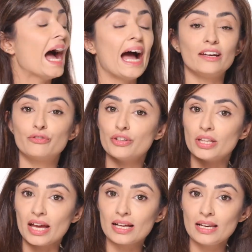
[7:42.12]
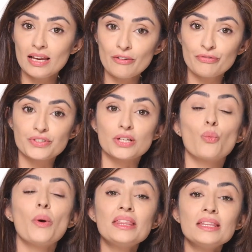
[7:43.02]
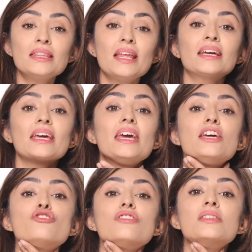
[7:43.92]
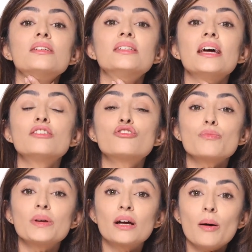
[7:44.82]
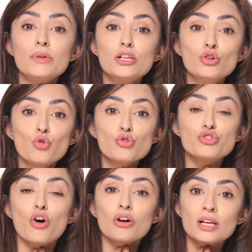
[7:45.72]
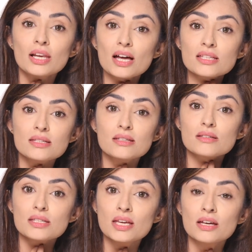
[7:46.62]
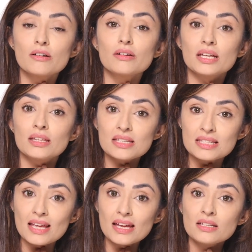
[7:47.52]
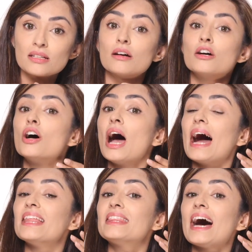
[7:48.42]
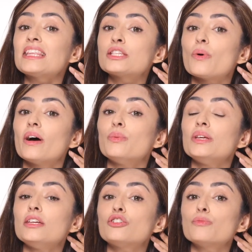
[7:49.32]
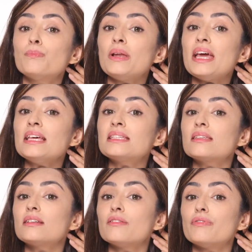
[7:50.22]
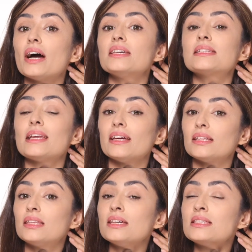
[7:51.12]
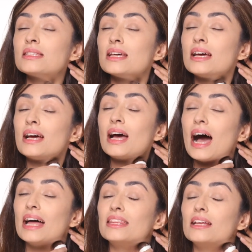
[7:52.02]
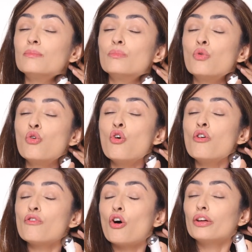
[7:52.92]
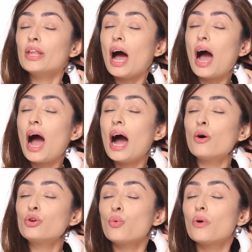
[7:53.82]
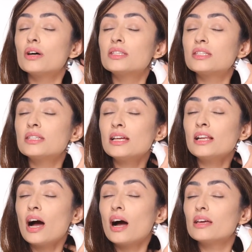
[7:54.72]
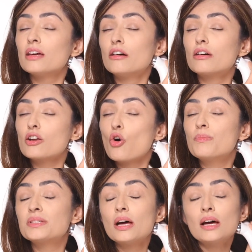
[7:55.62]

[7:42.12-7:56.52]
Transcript: And for neck lifting, when the neck ages, it tends to become loose or clusters here in the center. And that's why we need to place the device like this and then move on outwards till our earlobes,